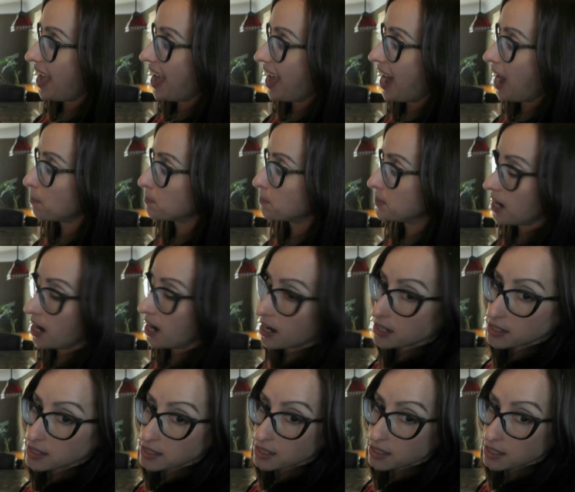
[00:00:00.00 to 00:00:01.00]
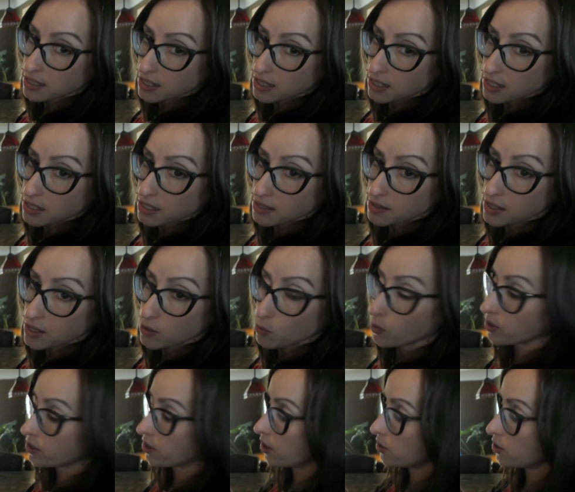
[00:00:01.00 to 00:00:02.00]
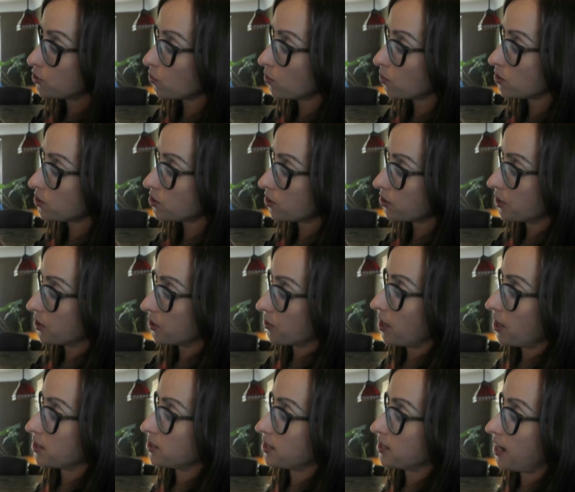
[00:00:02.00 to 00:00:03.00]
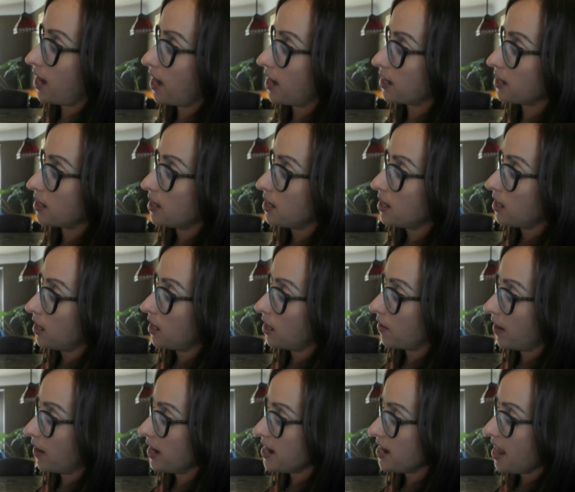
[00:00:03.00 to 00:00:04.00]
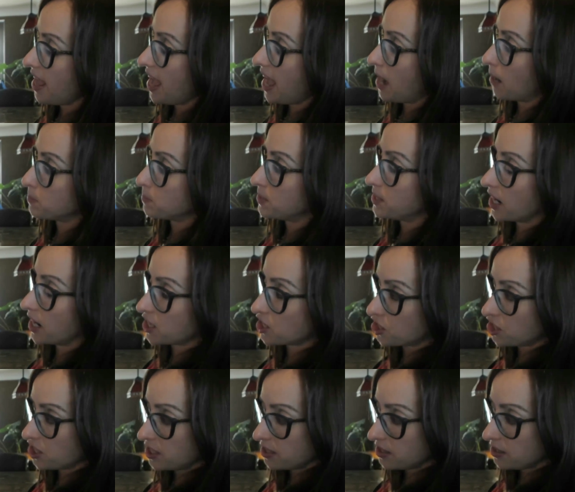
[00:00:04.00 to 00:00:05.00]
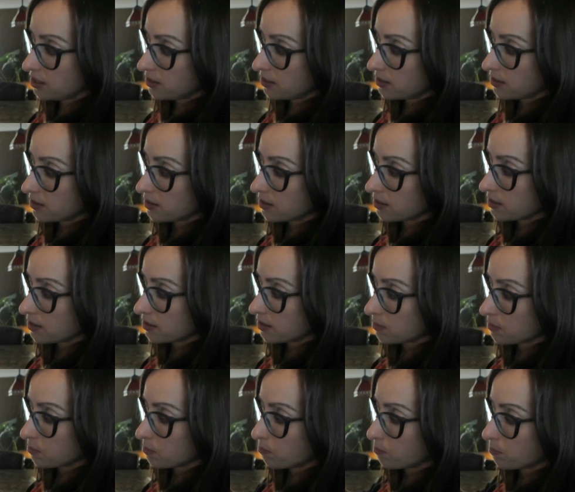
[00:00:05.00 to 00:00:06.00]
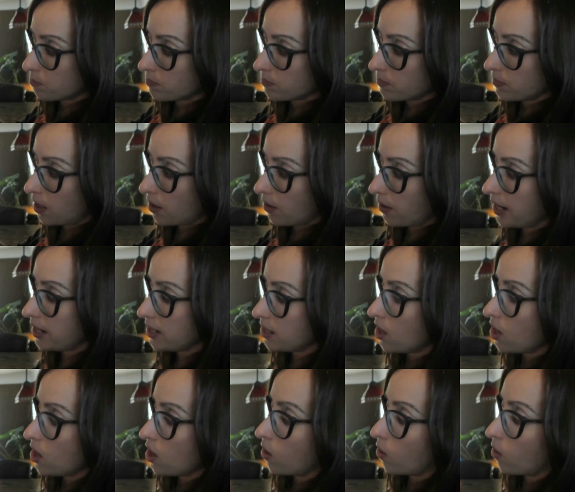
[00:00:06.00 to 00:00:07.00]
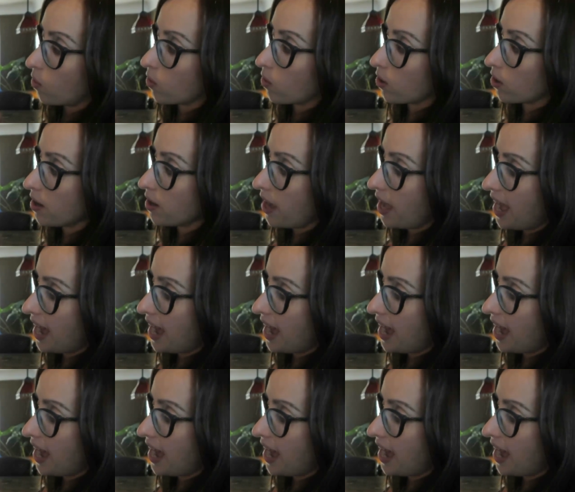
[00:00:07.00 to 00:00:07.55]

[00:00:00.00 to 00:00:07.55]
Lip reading: abduct with our dorsal interossei. All right. Abduction. All right, or